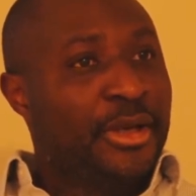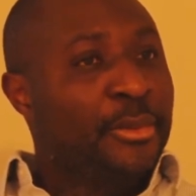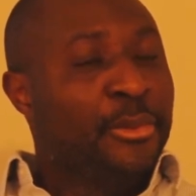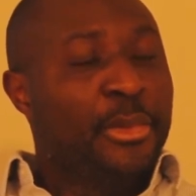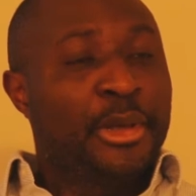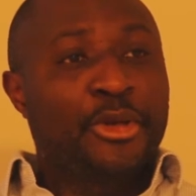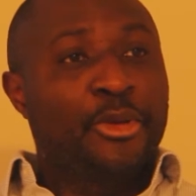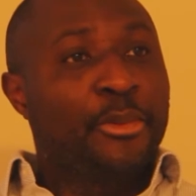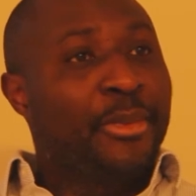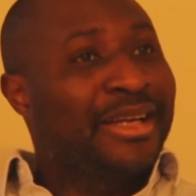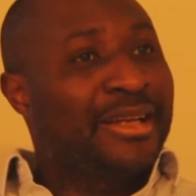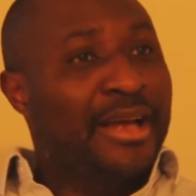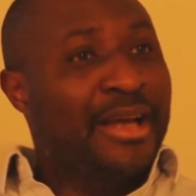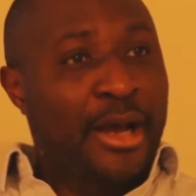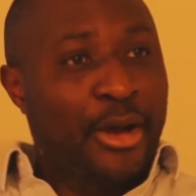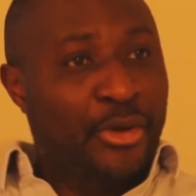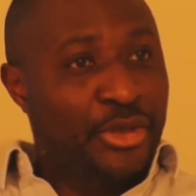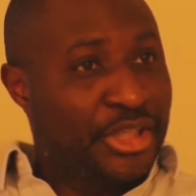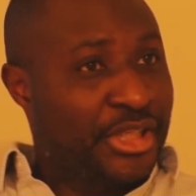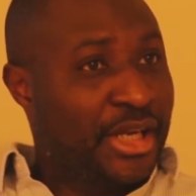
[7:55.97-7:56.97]
But no matter
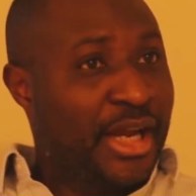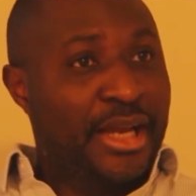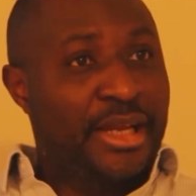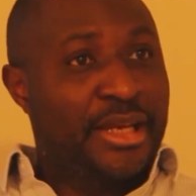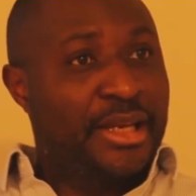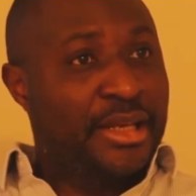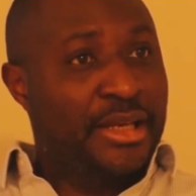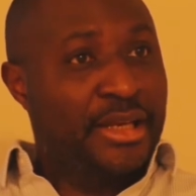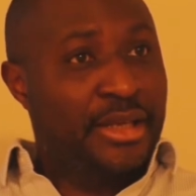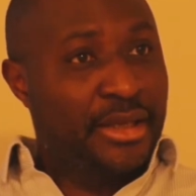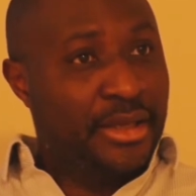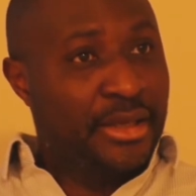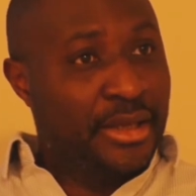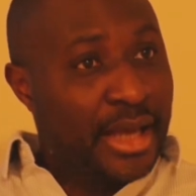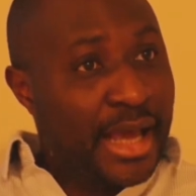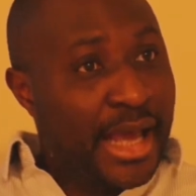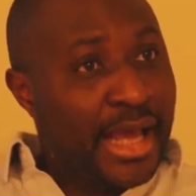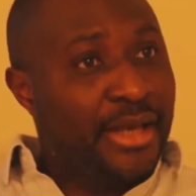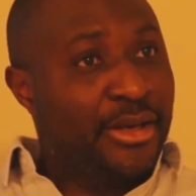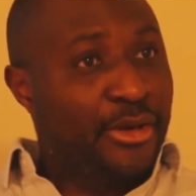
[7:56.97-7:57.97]
how shiny the
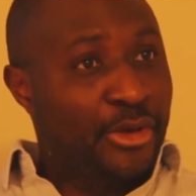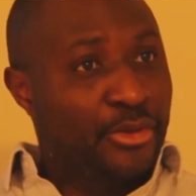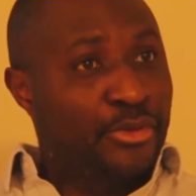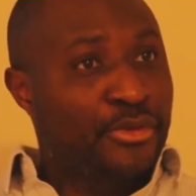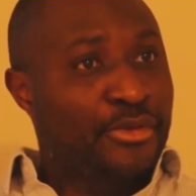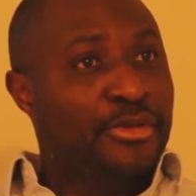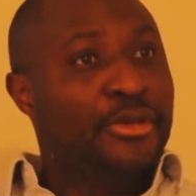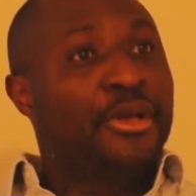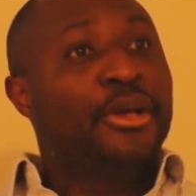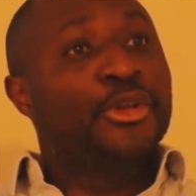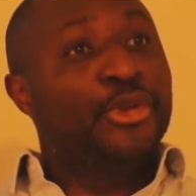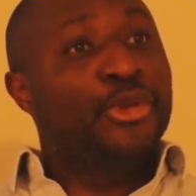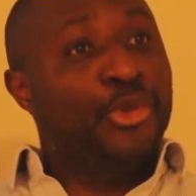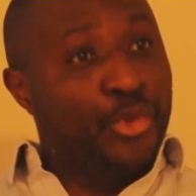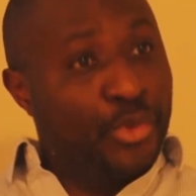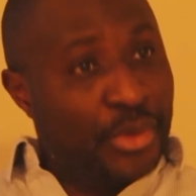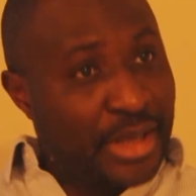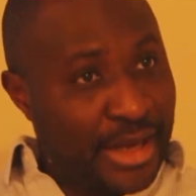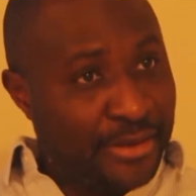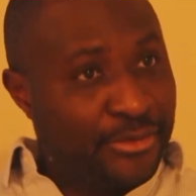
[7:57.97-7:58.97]
end looks, you
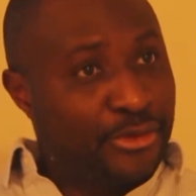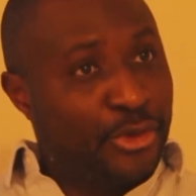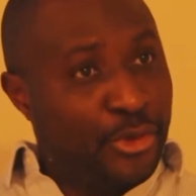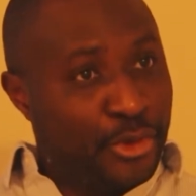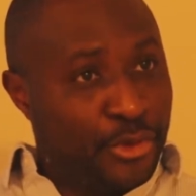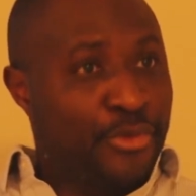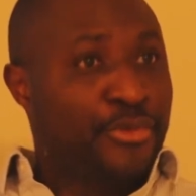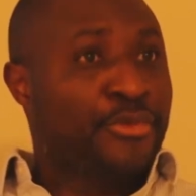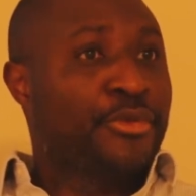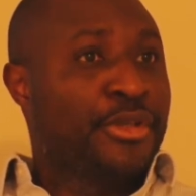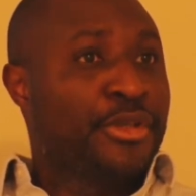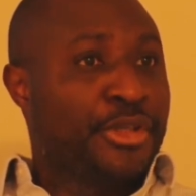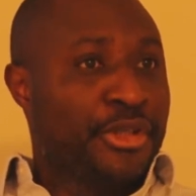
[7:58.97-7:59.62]
would have to go through the